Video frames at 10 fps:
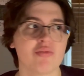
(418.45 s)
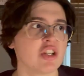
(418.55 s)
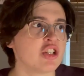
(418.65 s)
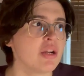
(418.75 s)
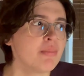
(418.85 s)
the
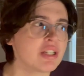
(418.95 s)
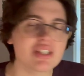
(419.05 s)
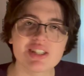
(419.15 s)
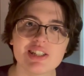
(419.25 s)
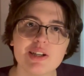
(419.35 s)
Chipmunks
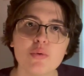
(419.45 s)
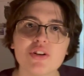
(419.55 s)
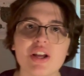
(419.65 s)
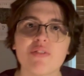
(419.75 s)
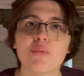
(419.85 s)
still were
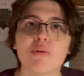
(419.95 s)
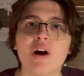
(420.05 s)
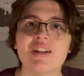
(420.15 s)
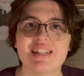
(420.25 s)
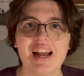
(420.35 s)
never
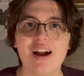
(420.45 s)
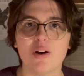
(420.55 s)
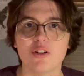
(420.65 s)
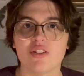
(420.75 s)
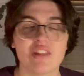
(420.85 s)
brought
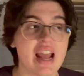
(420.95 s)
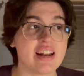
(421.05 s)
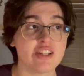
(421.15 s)
down. They had a